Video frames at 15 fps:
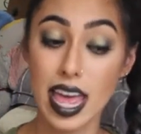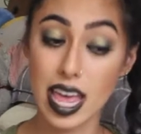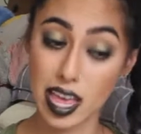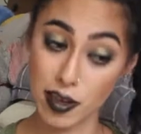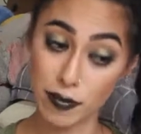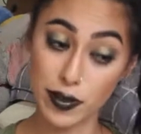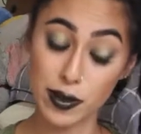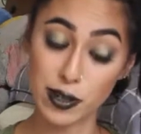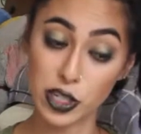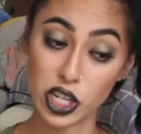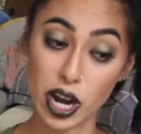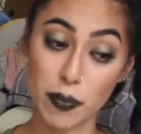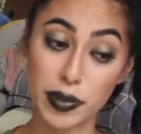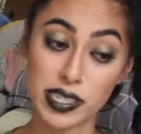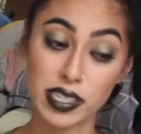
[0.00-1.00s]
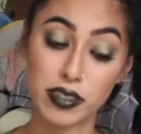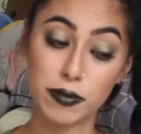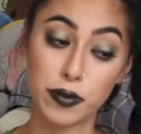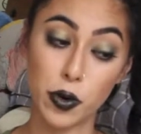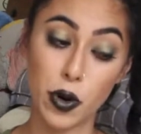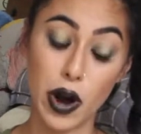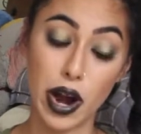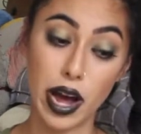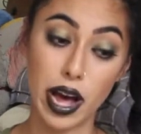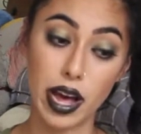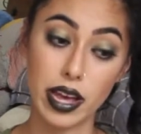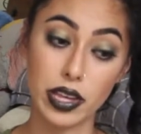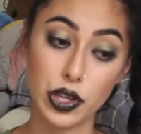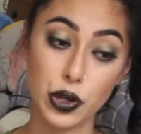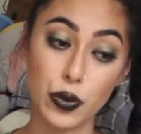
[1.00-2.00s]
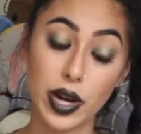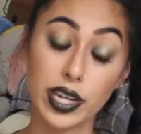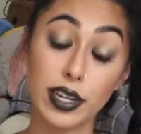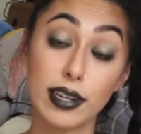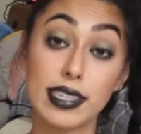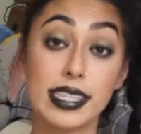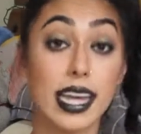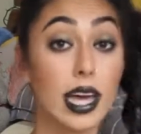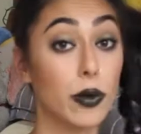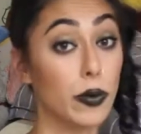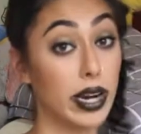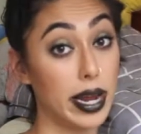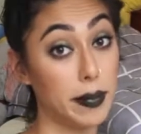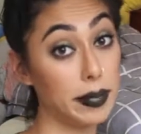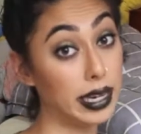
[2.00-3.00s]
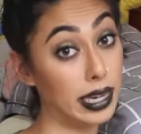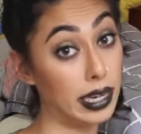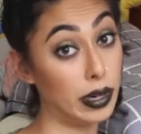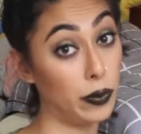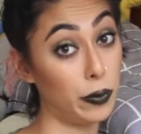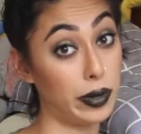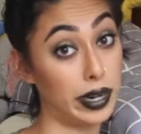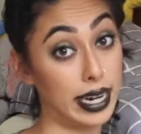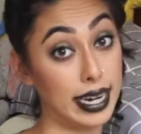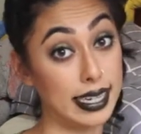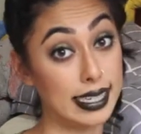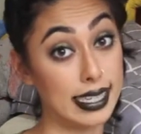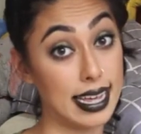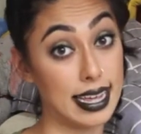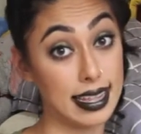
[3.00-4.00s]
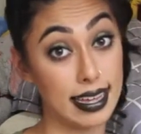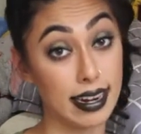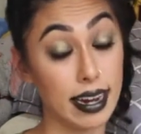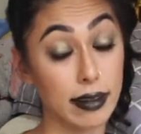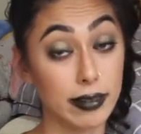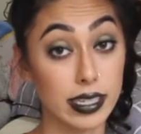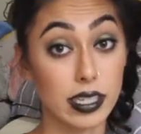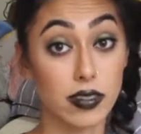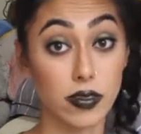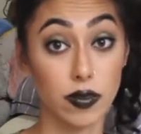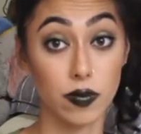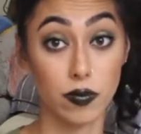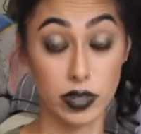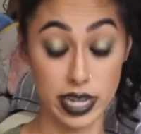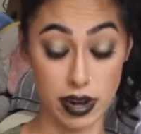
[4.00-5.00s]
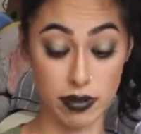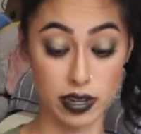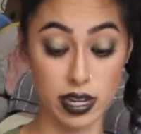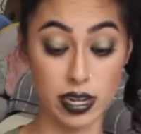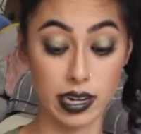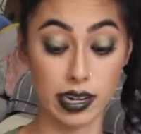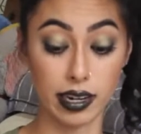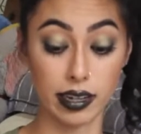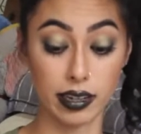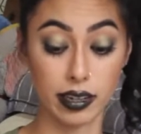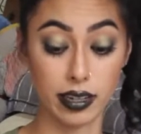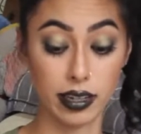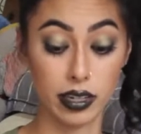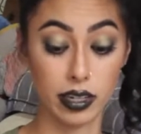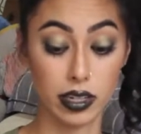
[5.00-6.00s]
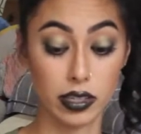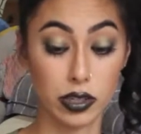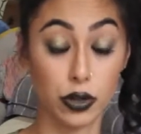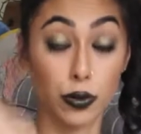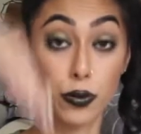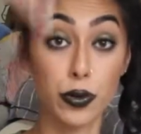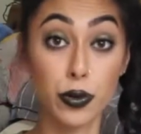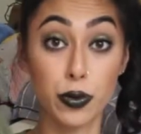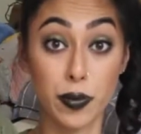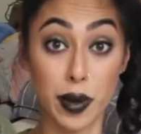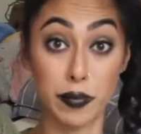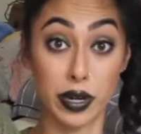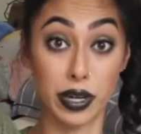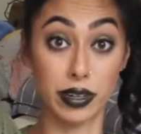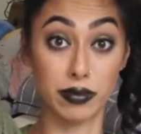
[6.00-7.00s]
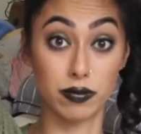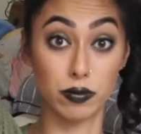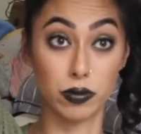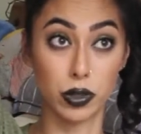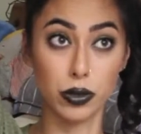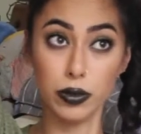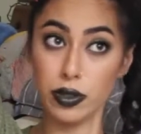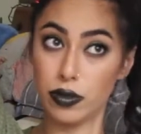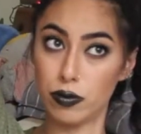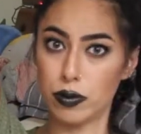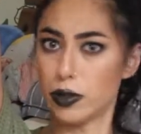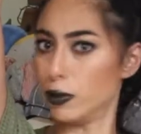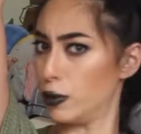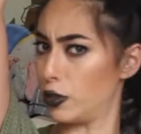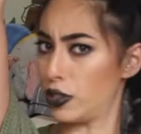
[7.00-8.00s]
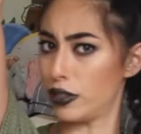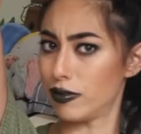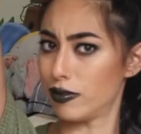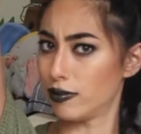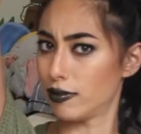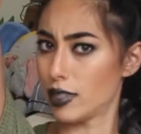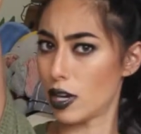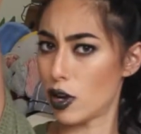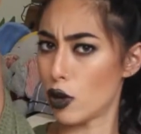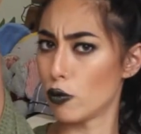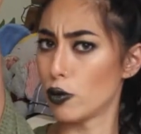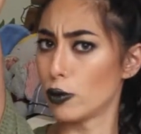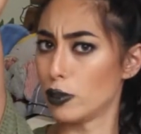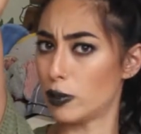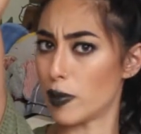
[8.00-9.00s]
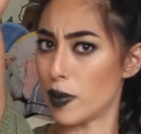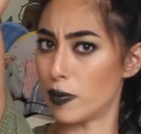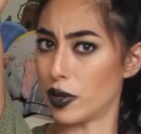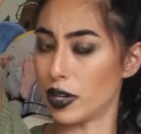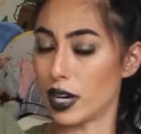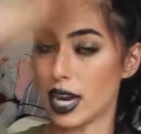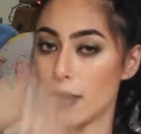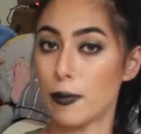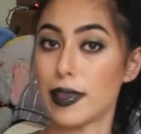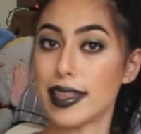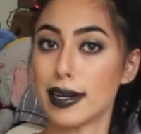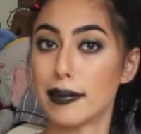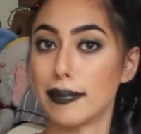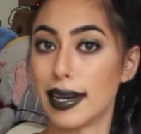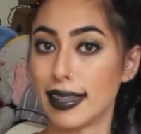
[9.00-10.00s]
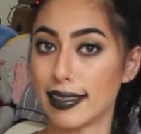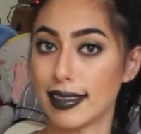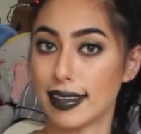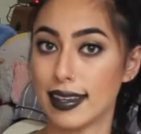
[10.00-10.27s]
if you shop at Sephora, you understand what I mean when I say that I was down here to Rouge member. Rouge member within a month.